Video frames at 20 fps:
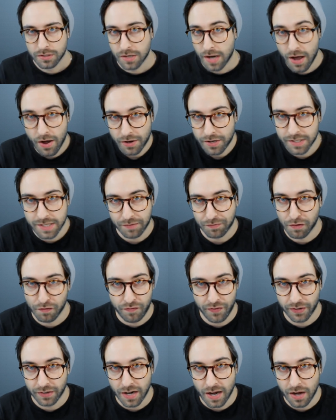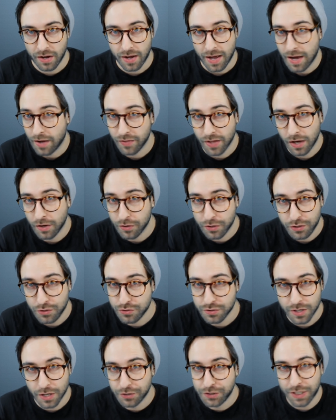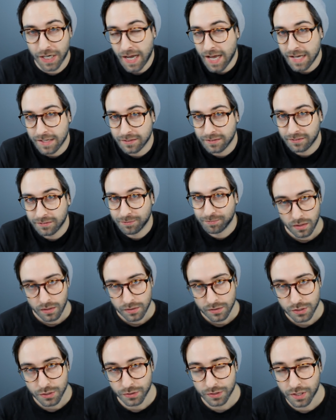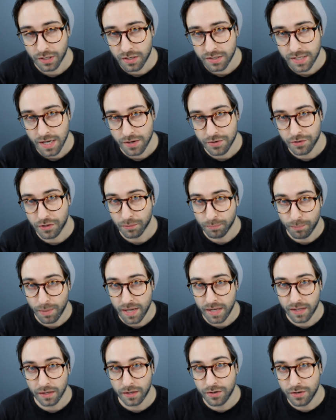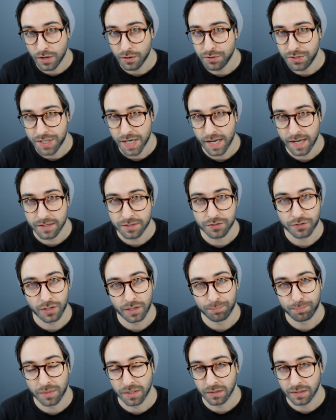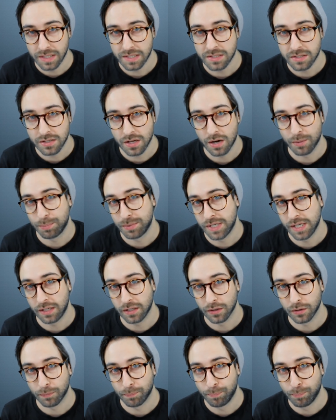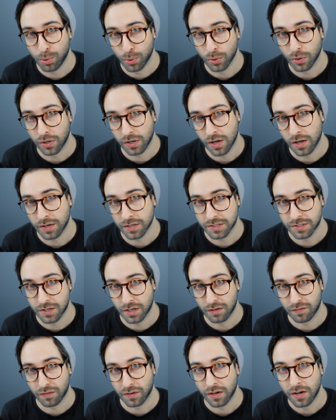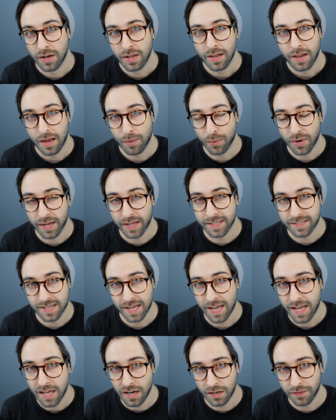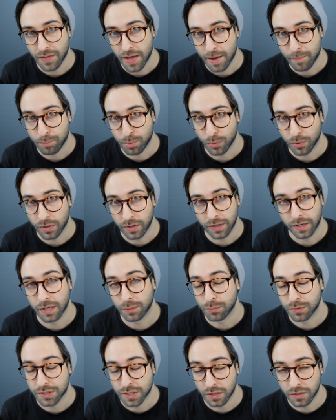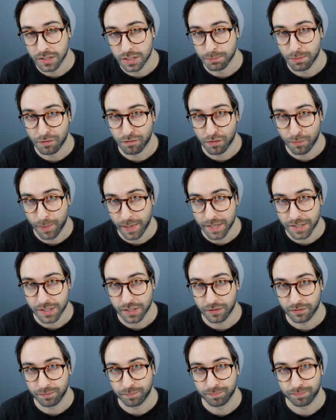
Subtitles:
So now I just have to figure out how the hell to use Node.js. So it turns out you can make a Node.js script that listens on a particular port on a server, and when it gets a hit on that port, it can return some information.